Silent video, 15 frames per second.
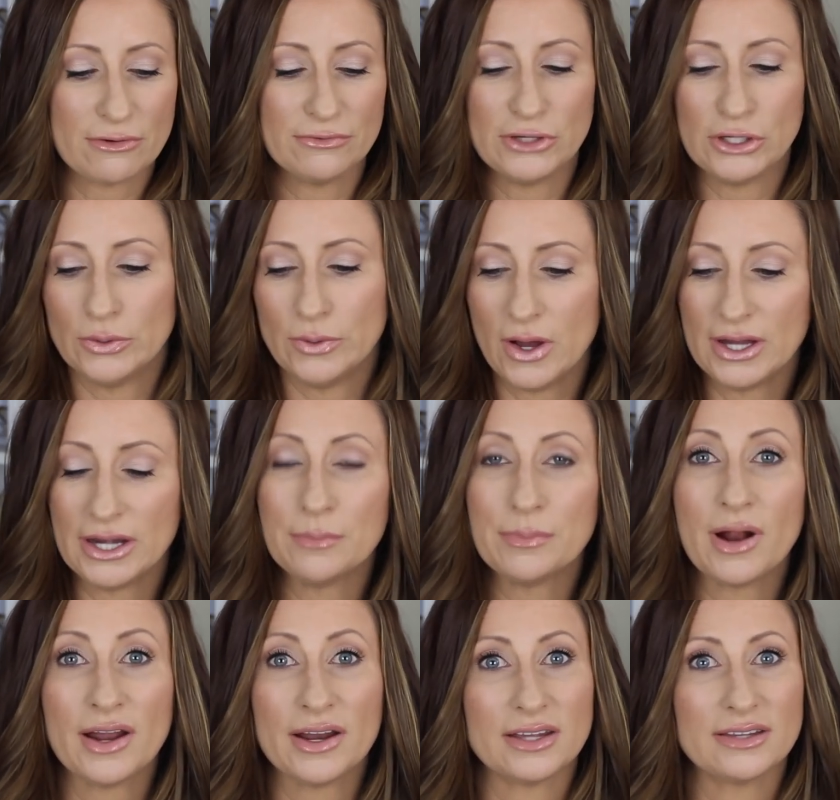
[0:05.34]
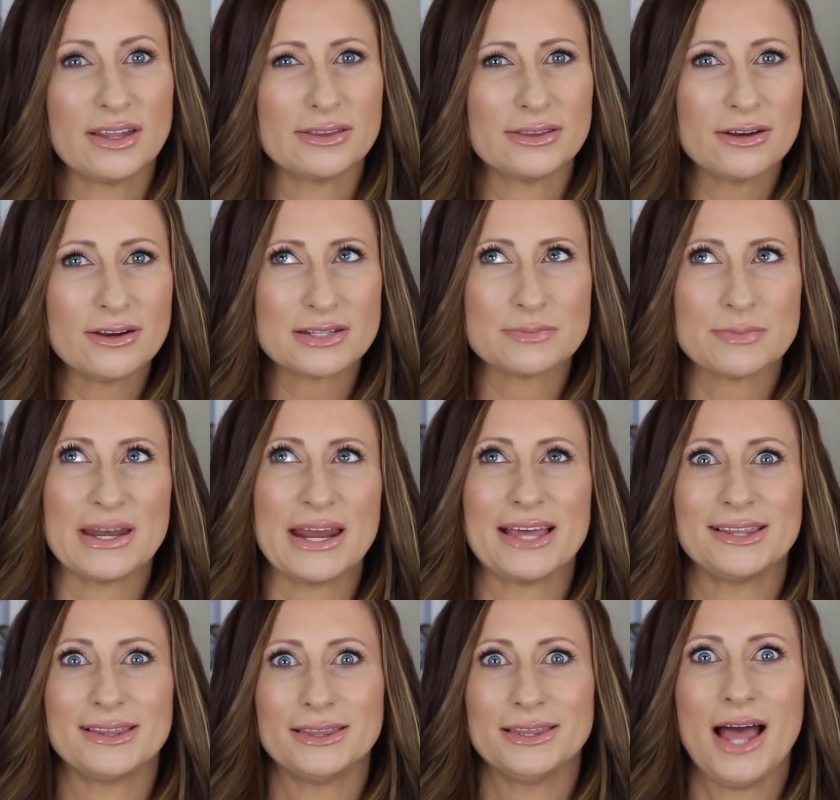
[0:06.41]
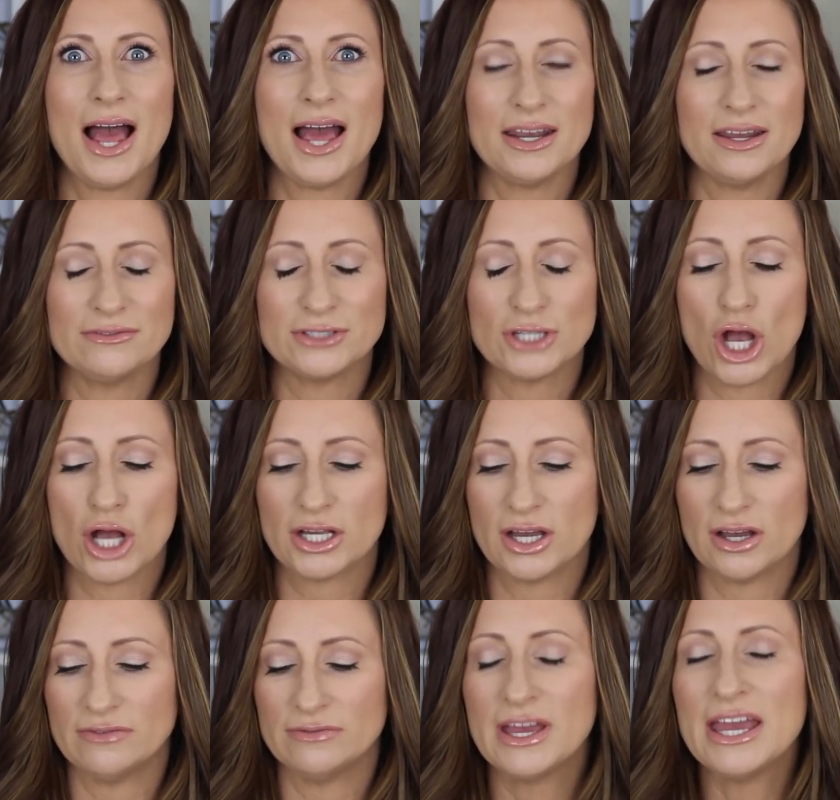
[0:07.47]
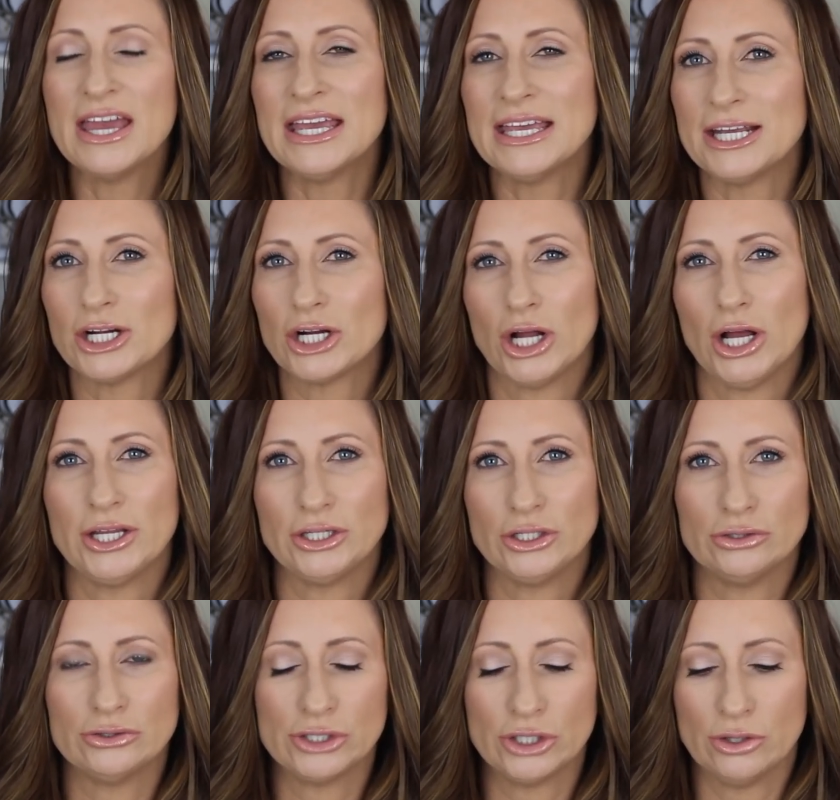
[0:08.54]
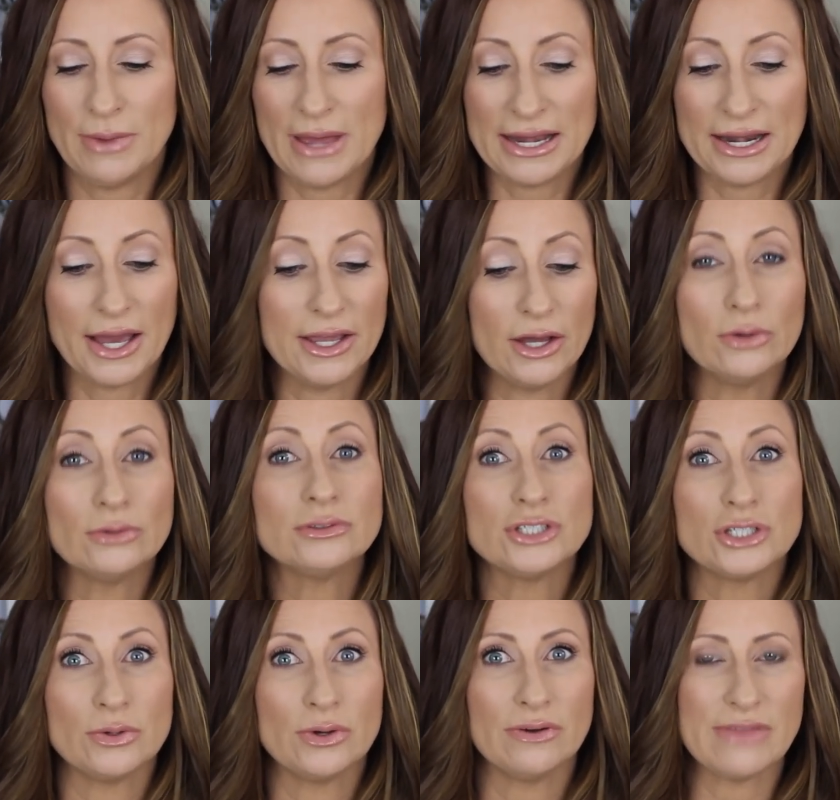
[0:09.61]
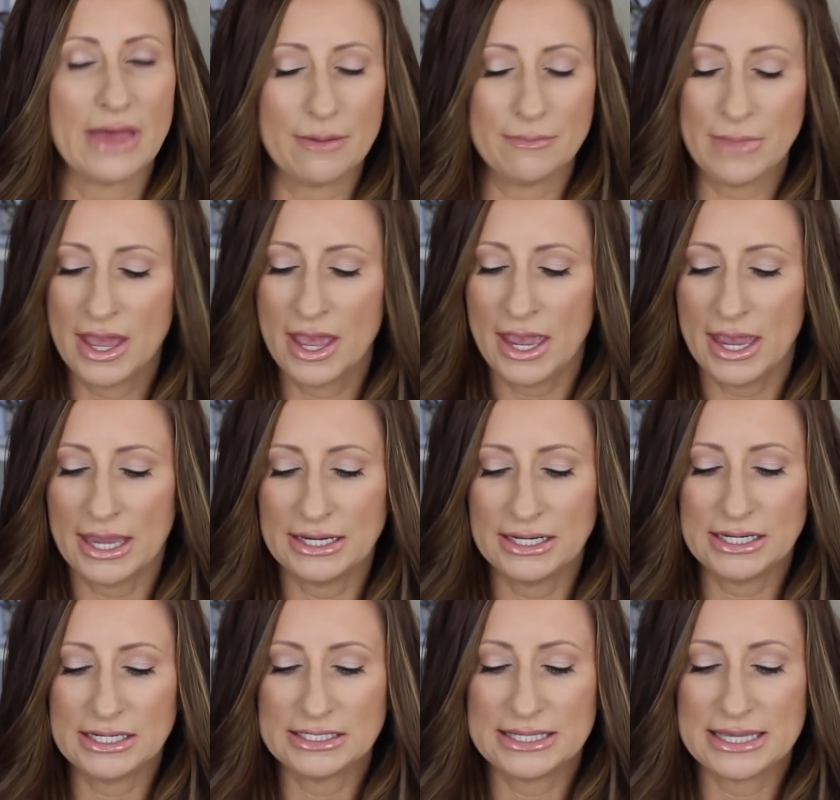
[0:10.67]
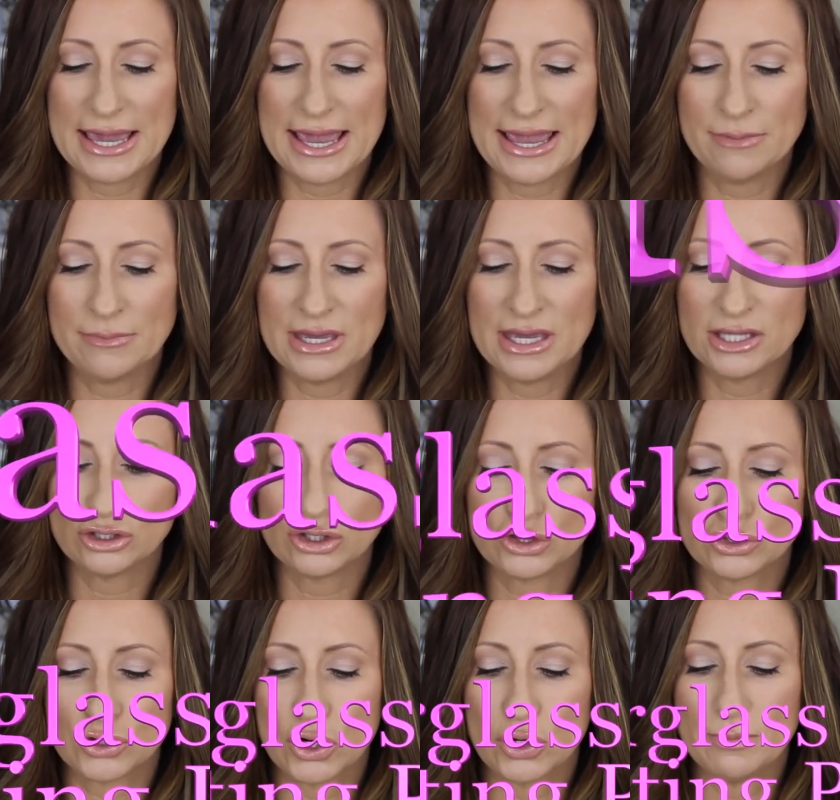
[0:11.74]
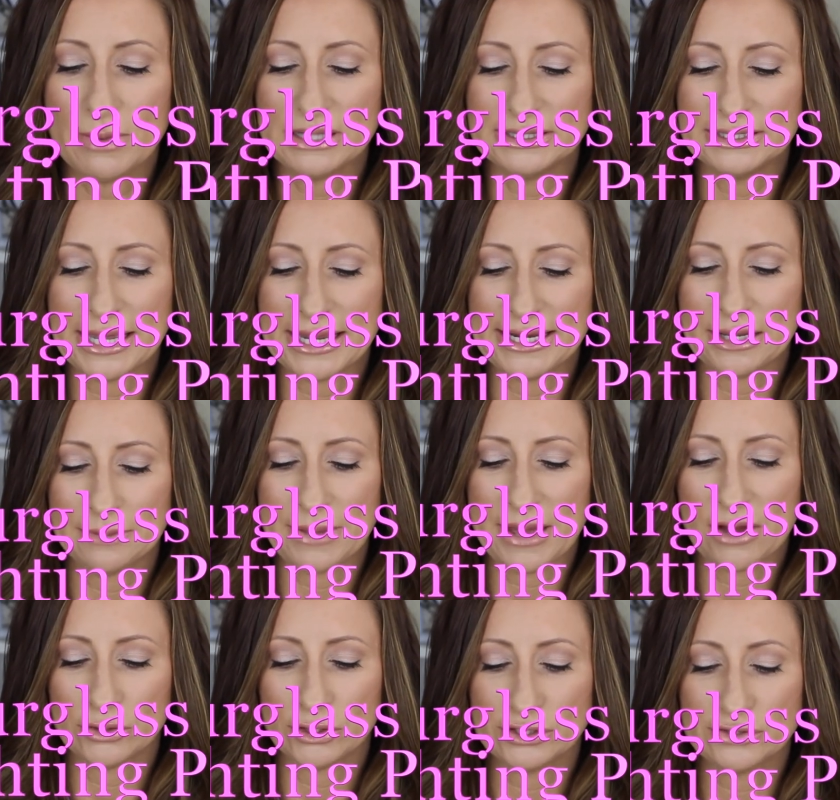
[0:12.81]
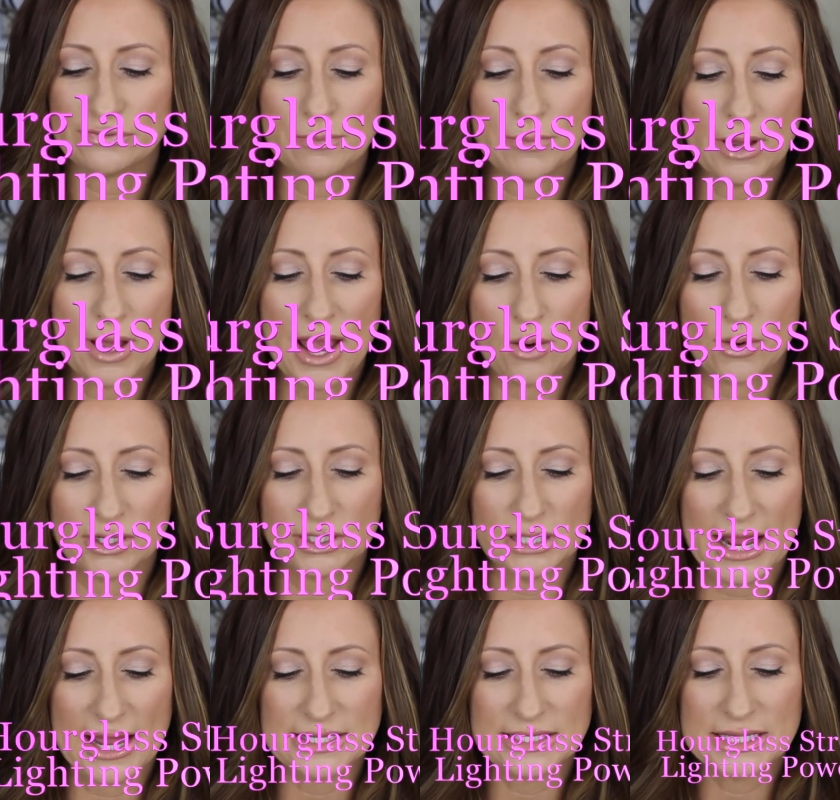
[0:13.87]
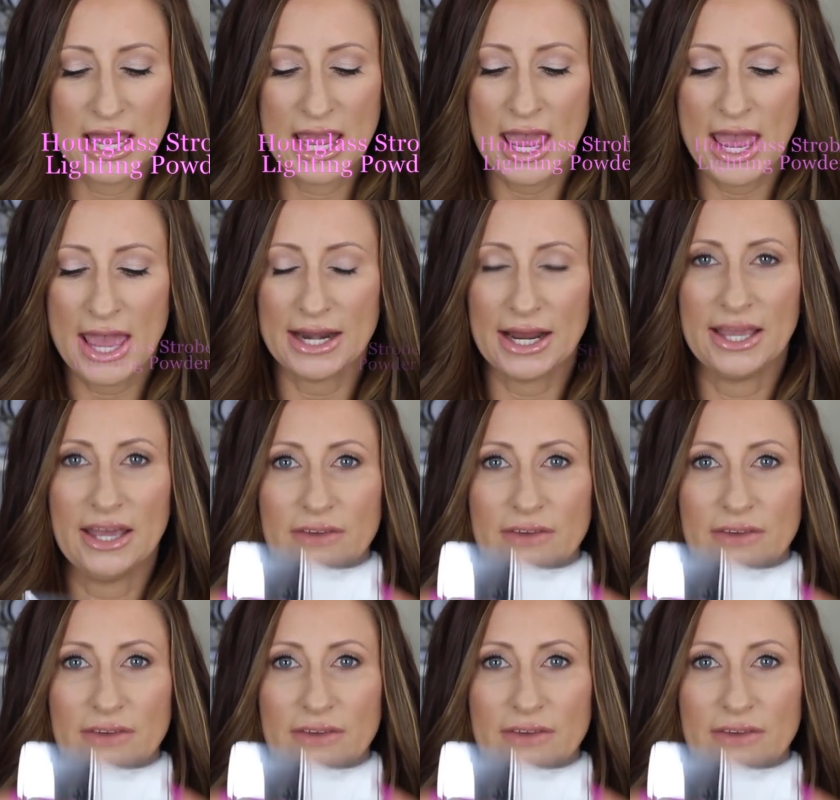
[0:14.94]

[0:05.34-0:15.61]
review on a product that there has been a lot of talk of here on YouTube and I own two of them and it is the Ambient Strobe Lighting Powders from Hourglass and I